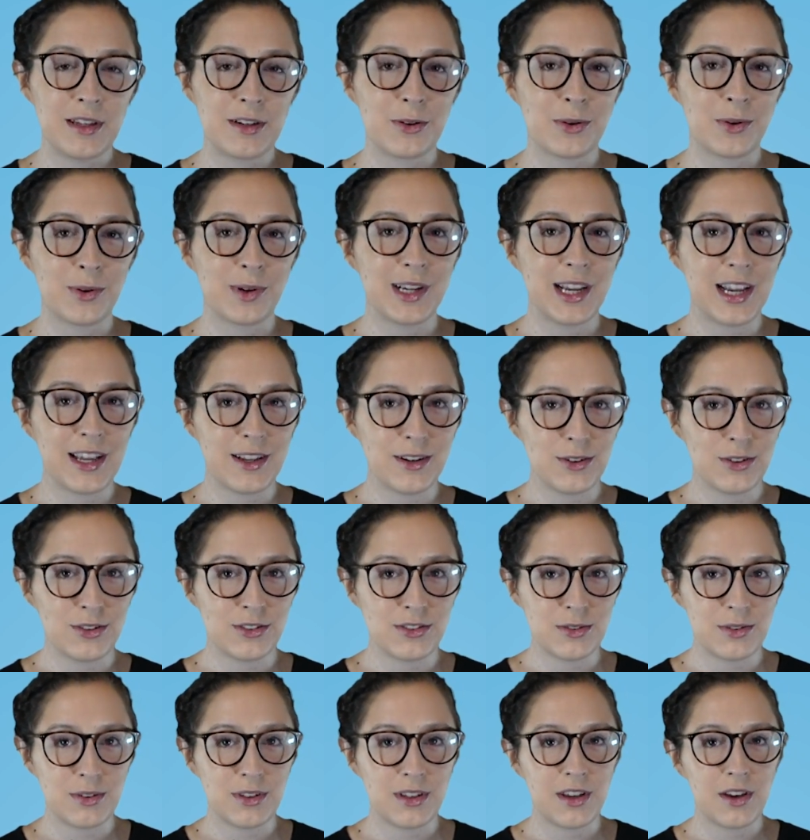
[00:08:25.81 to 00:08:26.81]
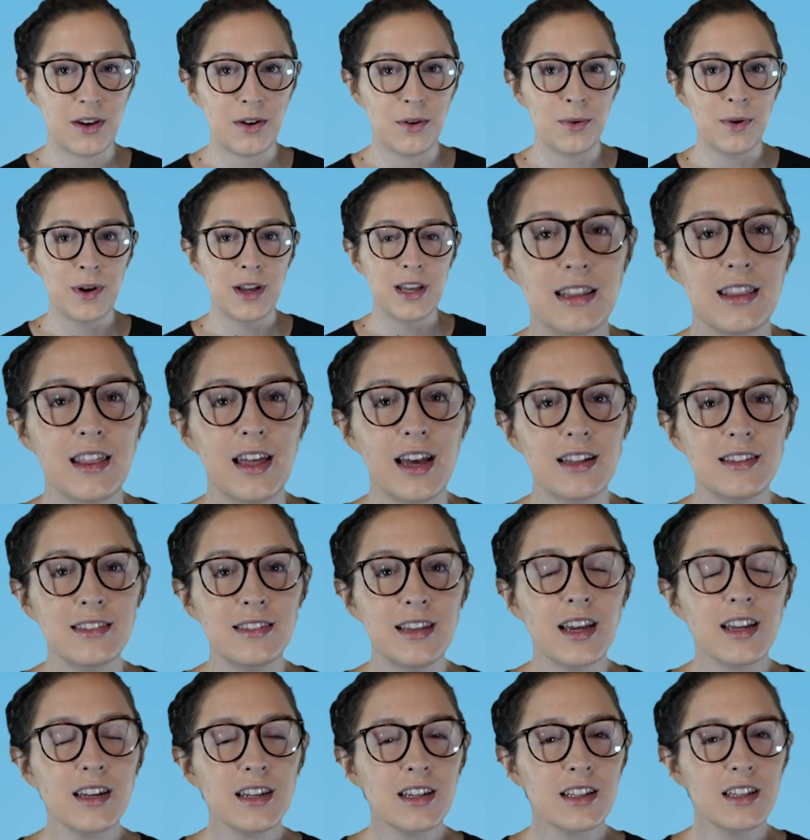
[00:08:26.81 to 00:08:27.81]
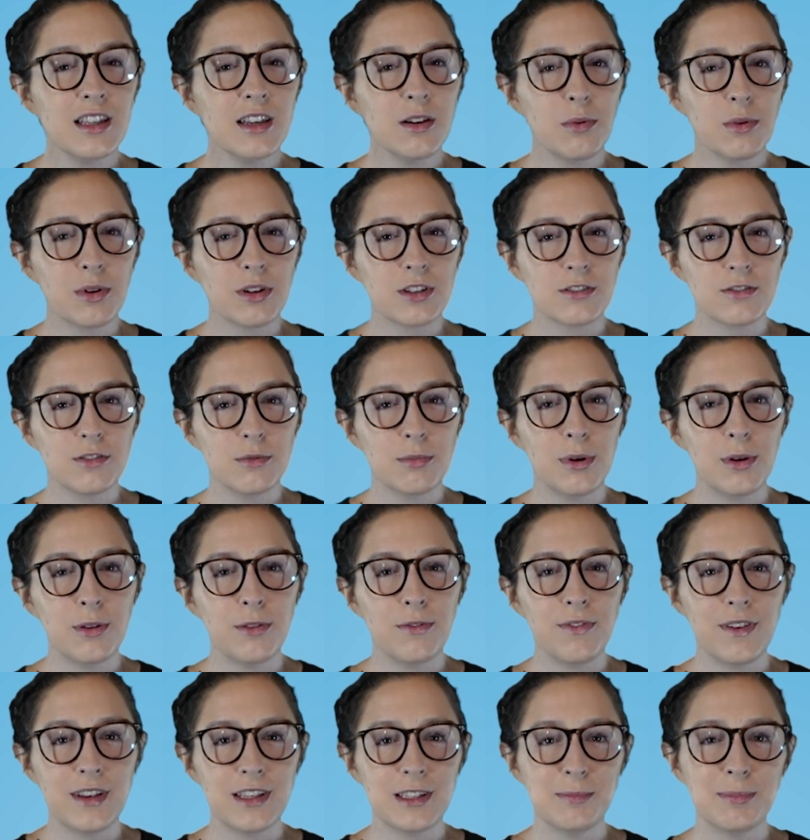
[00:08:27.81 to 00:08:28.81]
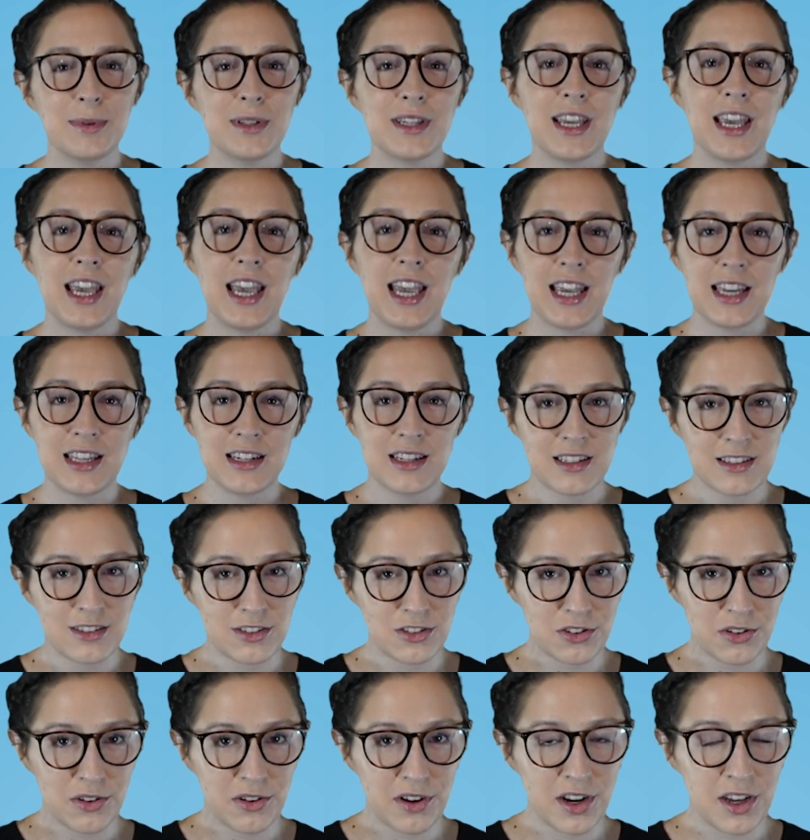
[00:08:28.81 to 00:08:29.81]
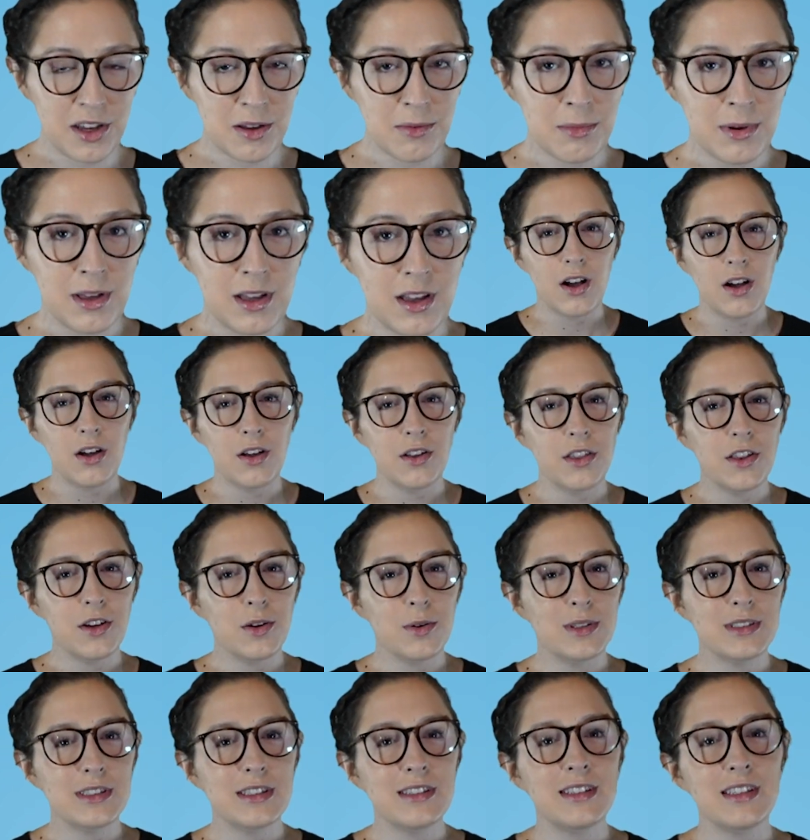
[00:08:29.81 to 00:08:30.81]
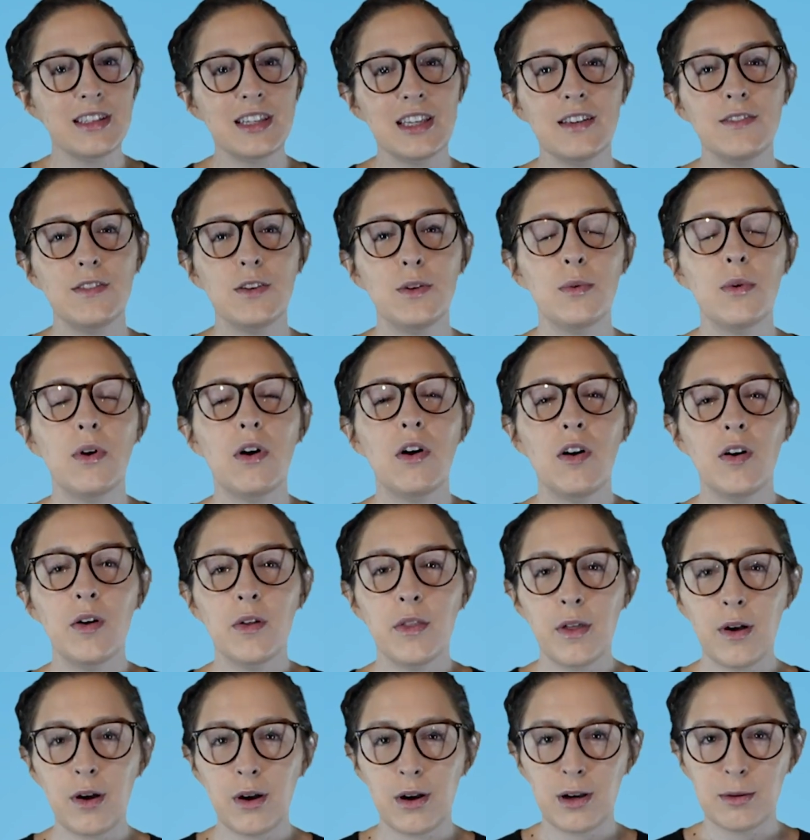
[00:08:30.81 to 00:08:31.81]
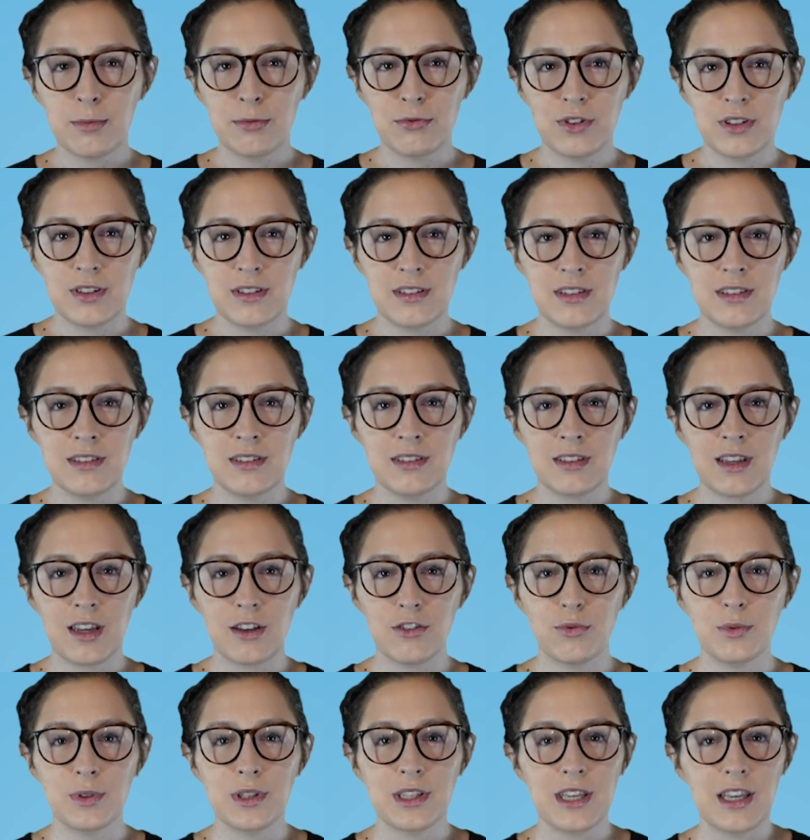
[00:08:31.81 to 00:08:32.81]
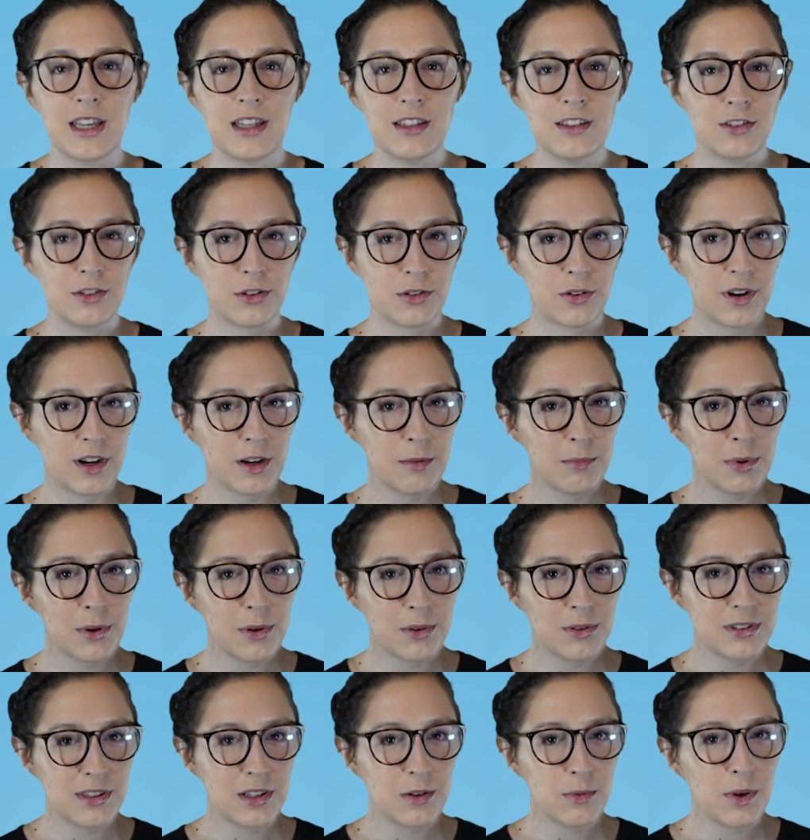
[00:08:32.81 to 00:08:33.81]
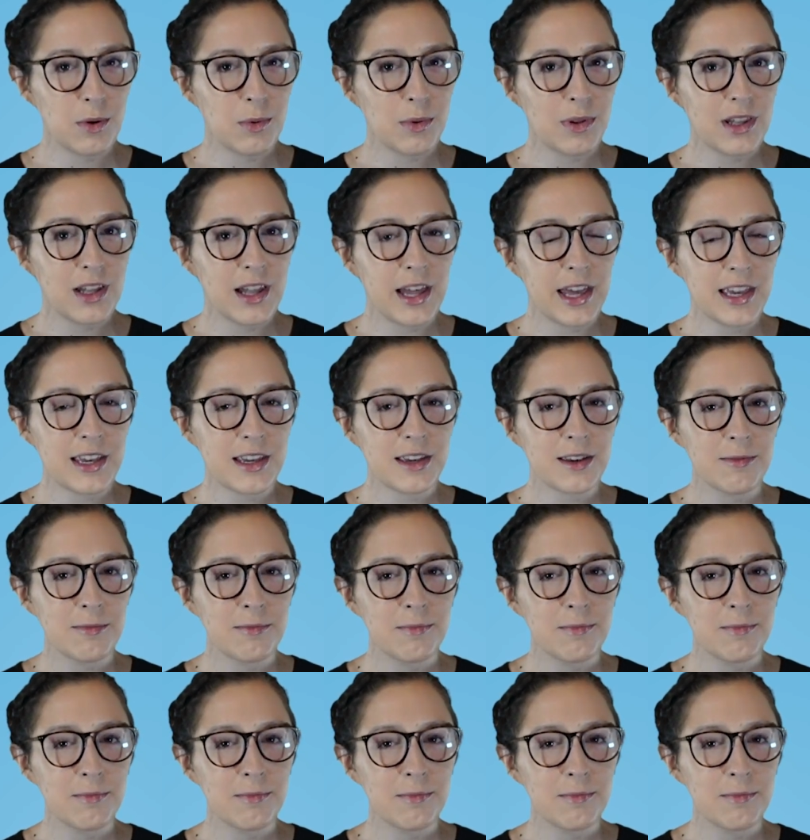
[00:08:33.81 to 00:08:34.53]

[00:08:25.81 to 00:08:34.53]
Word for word: in Creator Studio that technically works for both Facebook and Instagram, although it doesn't give you all the options in scheduling Instagram posts that we would like.